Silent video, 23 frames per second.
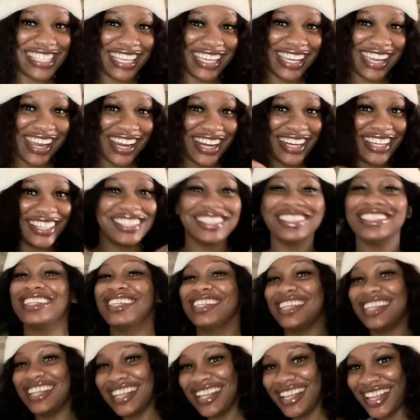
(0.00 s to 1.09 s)
see her?
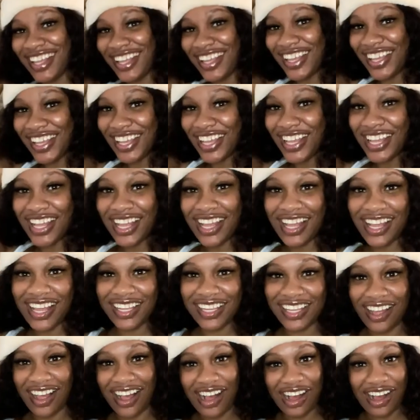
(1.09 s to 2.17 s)

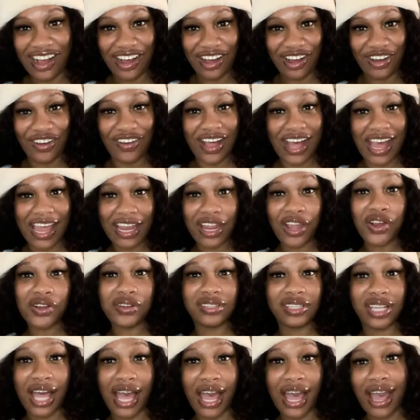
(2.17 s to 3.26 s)
Y'all, I ain't gonna
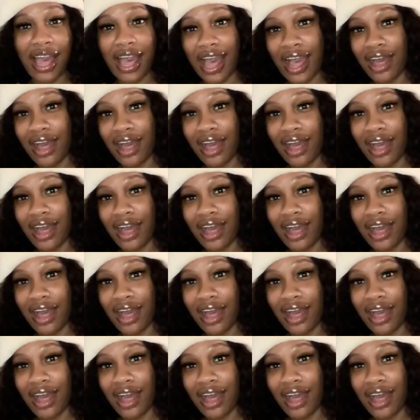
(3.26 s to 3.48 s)
lie,